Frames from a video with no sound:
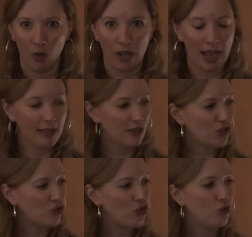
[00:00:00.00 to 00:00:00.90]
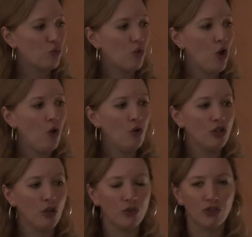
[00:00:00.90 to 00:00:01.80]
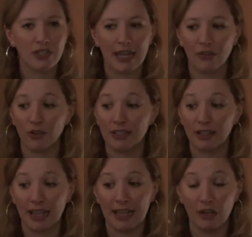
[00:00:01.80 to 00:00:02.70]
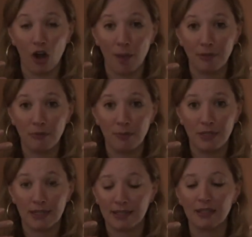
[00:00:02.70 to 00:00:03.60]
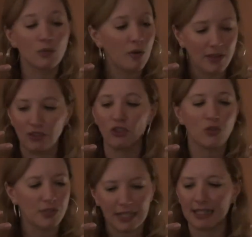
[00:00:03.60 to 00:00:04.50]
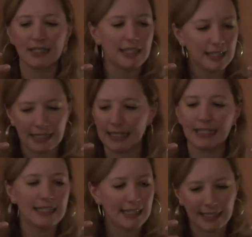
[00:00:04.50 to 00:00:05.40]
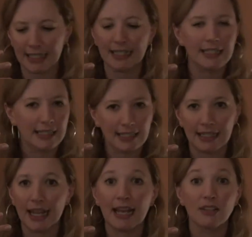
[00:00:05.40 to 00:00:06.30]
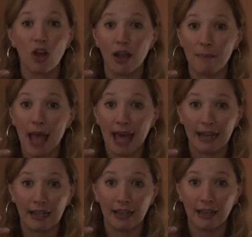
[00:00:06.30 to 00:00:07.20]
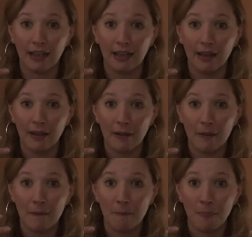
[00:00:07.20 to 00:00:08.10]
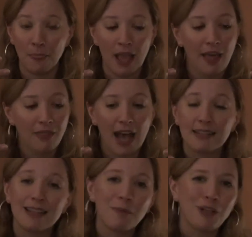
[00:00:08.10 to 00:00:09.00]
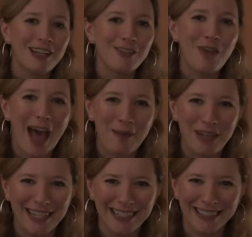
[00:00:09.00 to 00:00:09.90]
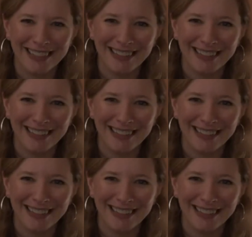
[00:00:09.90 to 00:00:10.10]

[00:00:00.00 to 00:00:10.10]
Okay, they start to grow closer together until they hit an optimum distance where this just goes tick, tick, tick, tick, tick, tick, tick, tick, tick, and it's automatic. That's that place of habit.